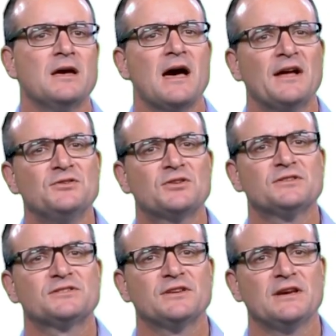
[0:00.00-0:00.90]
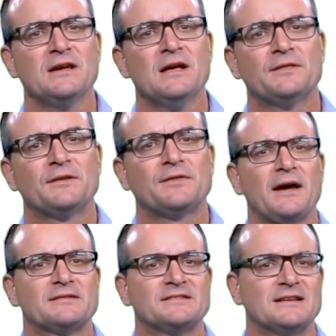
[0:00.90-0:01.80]
and you can see that are
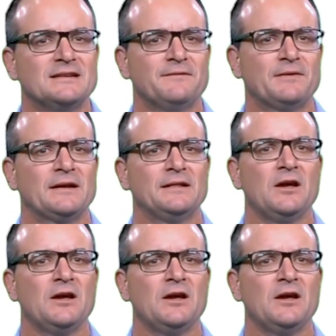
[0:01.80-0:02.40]
significantly